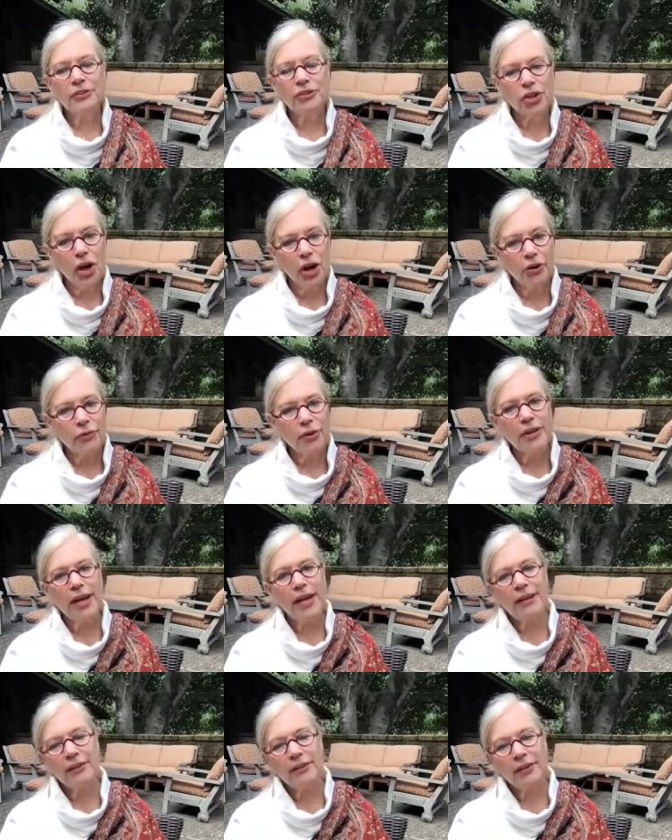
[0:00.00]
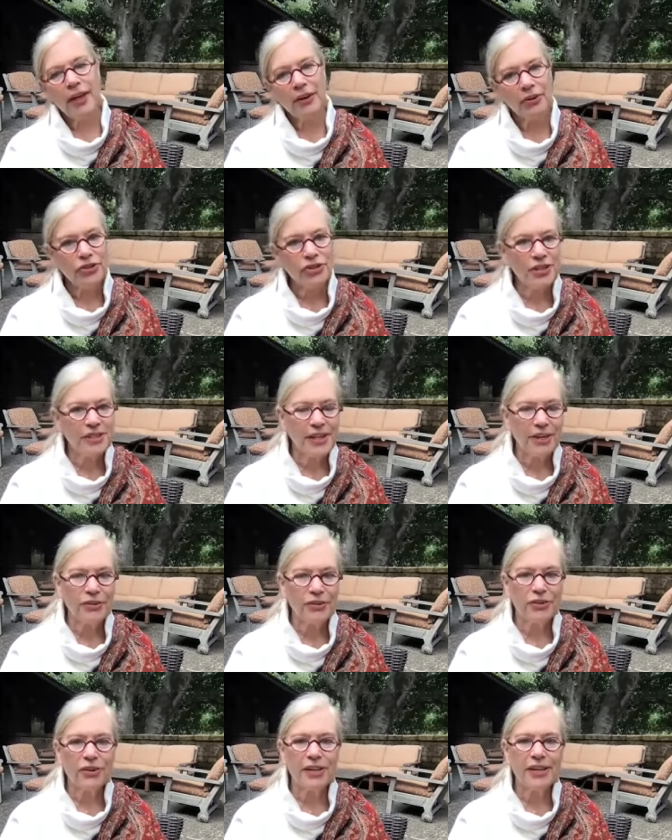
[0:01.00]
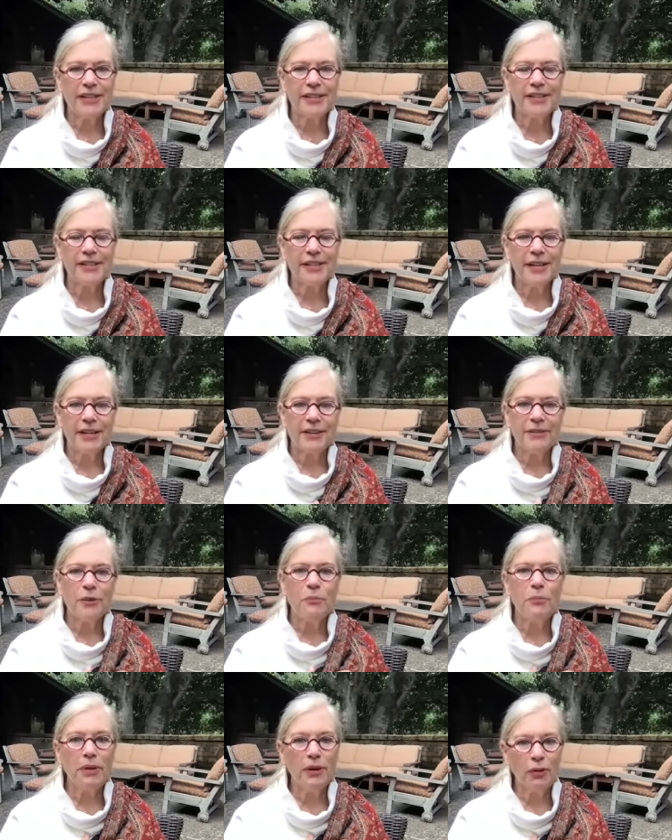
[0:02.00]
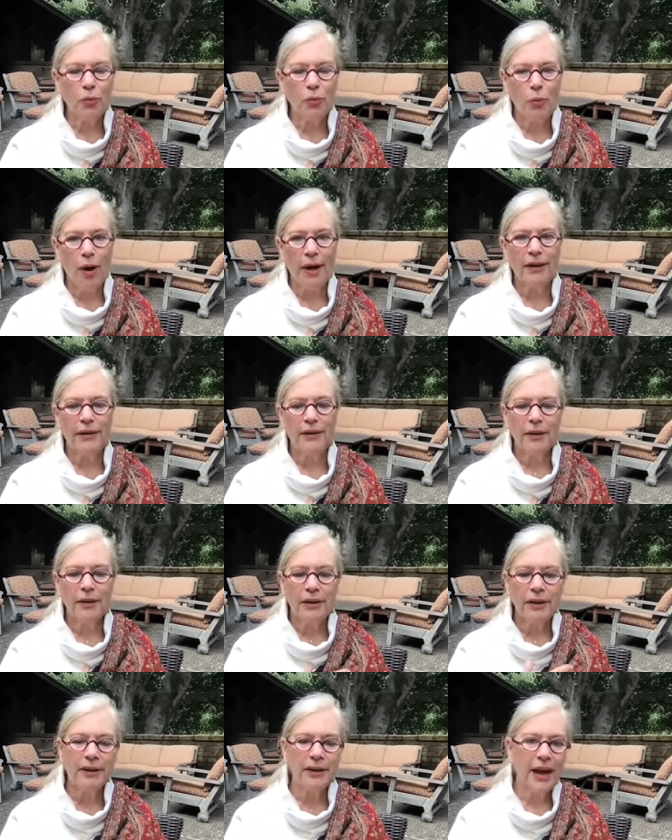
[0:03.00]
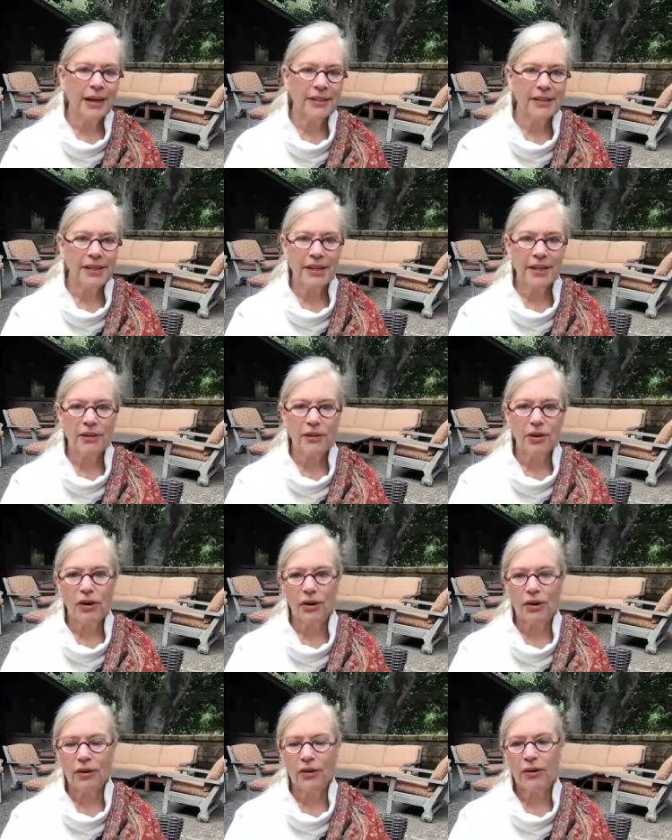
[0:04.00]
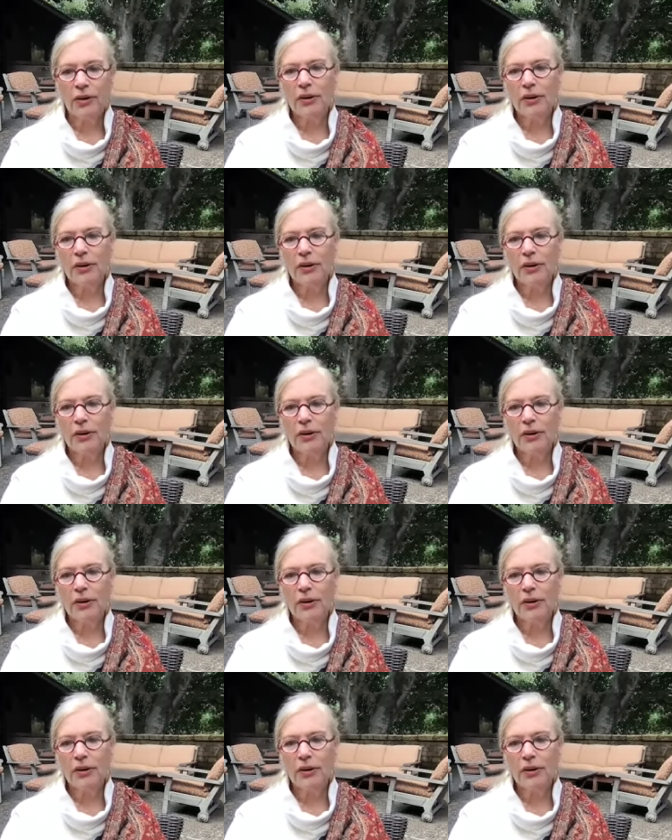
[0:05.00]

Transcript: chakra and energy center is the middle one connecting our